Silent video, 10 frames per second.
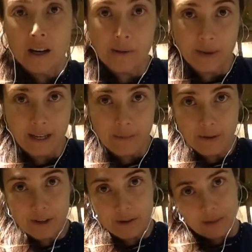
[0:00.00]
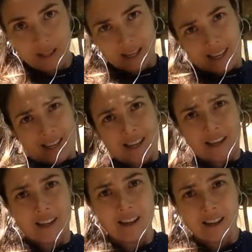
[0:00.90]
My neighbor has been like,
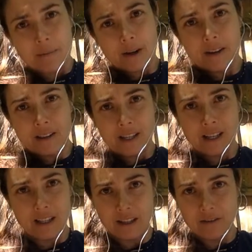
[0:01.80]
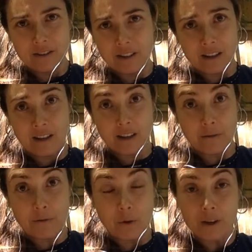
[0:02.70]
apparently he lives in a
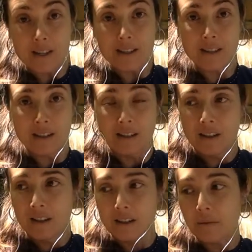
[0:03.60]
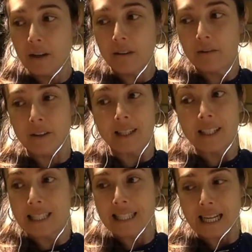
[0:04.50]
forest, some kind of like
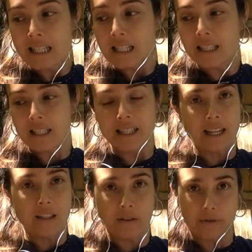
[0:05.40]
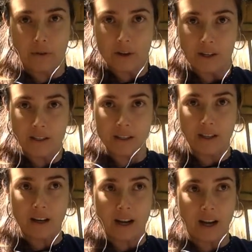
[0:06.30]
dense forest
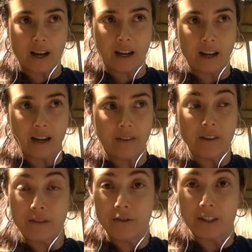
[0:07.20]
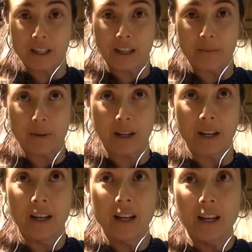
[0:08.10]
that I have never seen, but
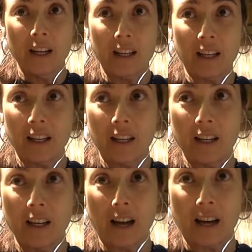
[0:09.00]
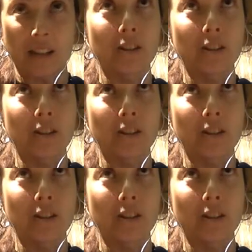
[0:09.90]
he has